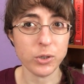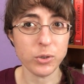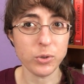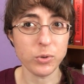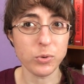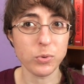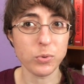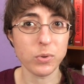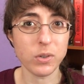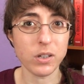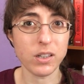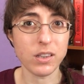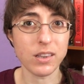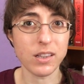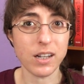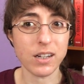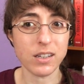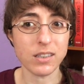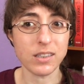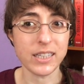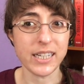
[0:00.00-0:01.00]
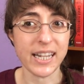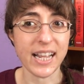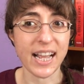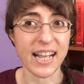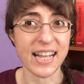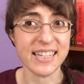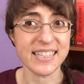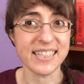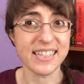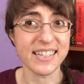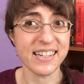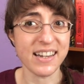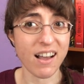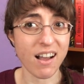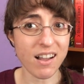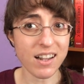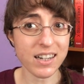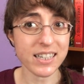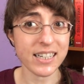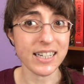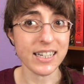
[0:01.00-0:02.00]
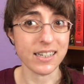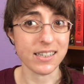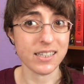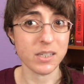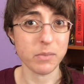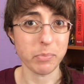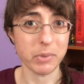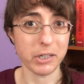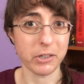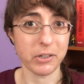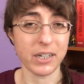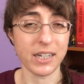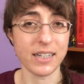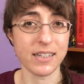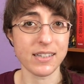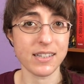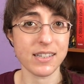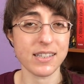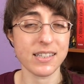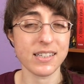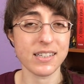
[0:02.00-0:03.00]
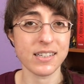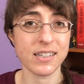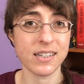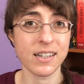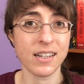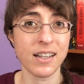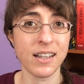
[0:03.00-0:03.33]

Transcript: who luckily has not experienced